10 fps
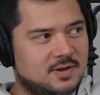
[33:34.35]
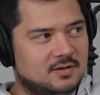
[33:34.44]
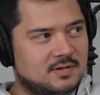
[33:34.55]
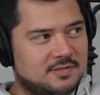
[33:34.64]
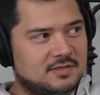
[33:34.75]
I
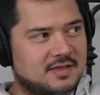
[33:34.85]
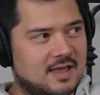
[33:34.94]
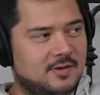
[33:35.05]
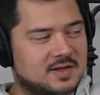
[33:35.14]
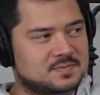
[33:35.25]
mean, I think the
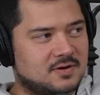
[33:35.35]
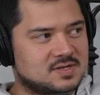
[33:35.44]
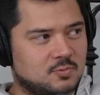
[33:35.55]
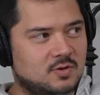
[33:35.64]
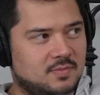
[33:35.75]
gaming
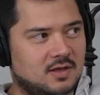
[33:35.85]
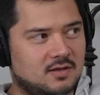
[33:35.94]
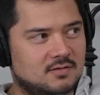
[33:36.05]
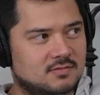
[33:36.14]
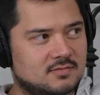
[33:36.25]
experience would
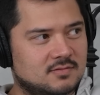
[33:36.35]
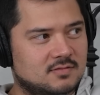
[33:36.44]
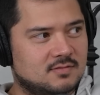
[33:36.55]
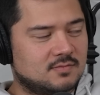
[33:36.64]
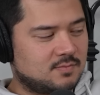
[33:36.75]
be
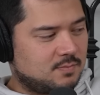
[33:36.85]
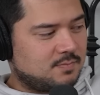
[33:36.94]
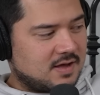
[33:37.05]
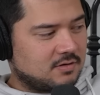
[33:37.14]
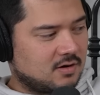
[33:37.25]

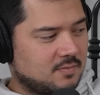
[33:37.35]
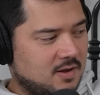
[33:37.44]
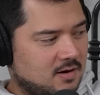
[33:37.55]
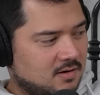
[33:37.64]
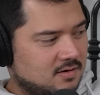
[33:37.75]
better on a
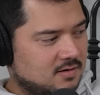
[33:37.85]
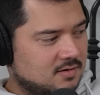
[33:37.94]
pair.